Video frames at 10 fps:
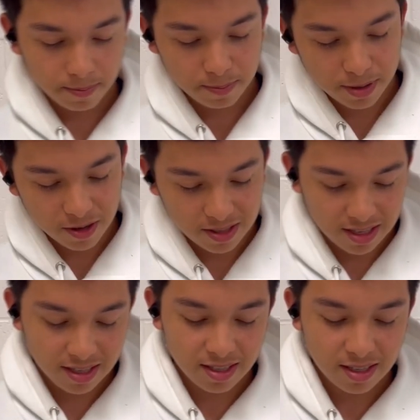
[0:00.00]

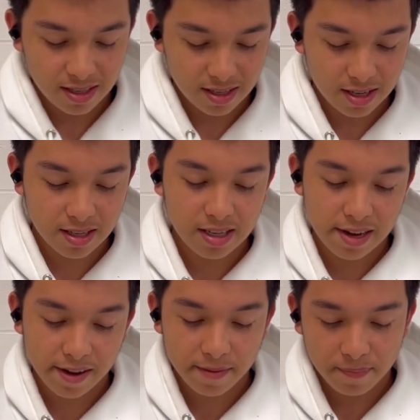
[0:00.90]
Proteins
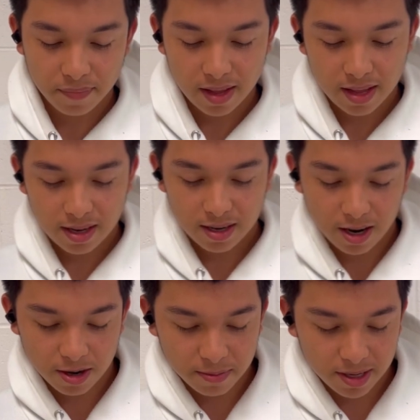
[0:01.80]
contain
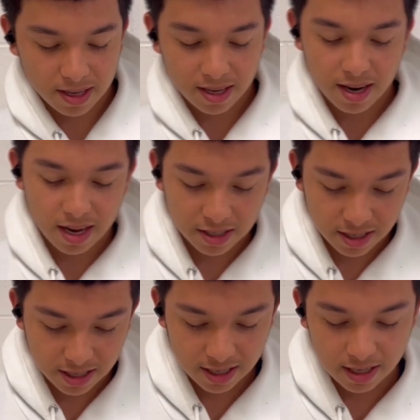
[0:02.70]
carbon,
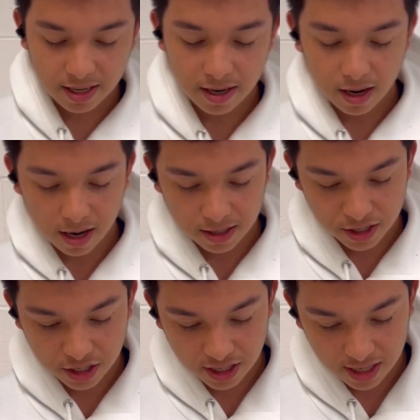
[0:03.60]
nitrogen,
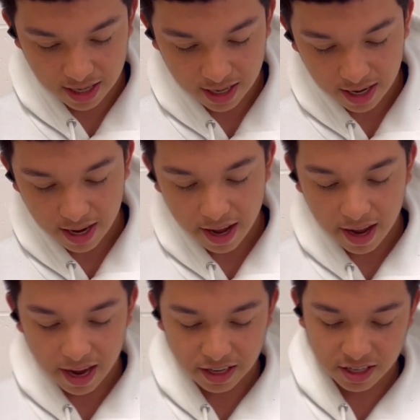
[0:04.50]
oxygen, and
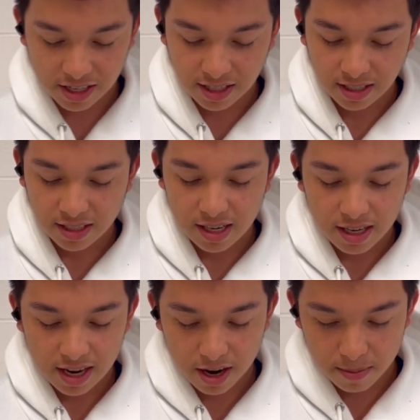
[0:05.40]
hydrogen.
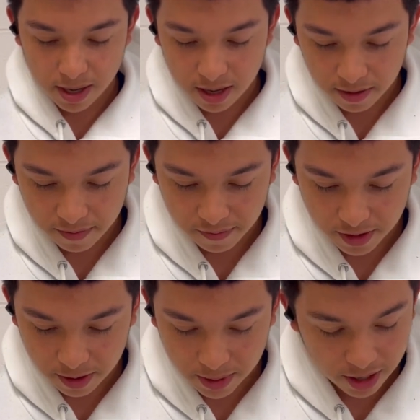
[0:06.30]
They are made of
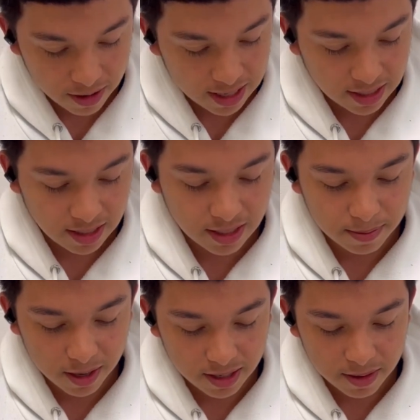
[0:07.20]
amino acids
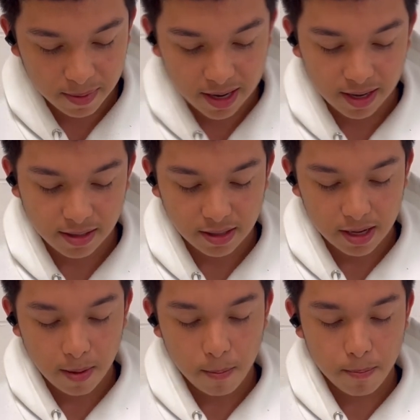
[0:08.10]
bonded by
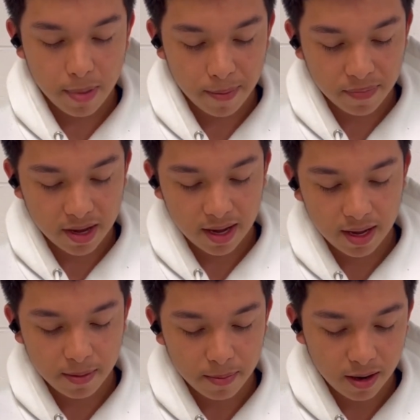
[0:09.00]

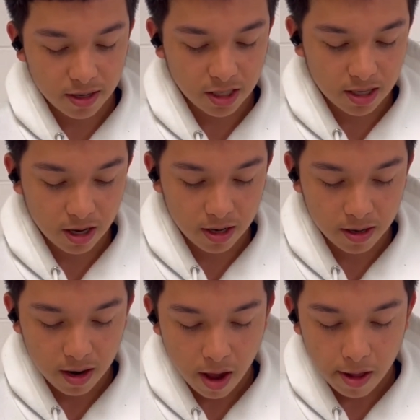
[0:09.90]
peptide bonds called
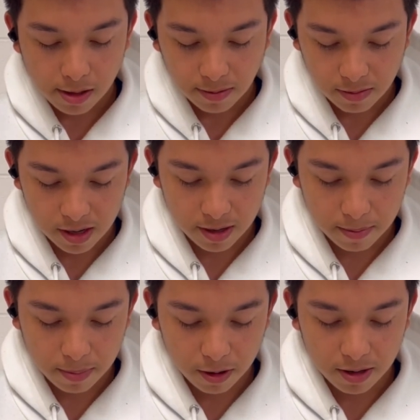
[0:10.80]

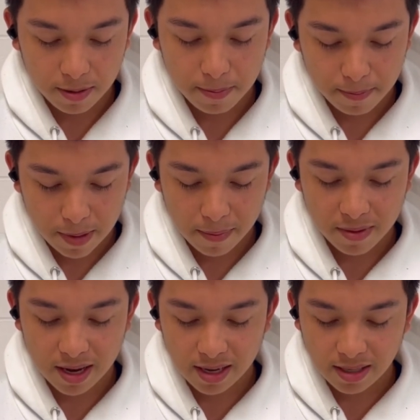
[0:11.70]

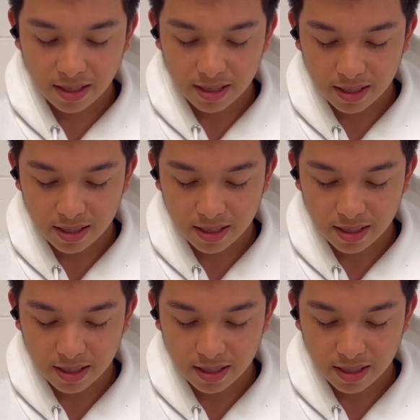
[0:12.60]
polypeptides.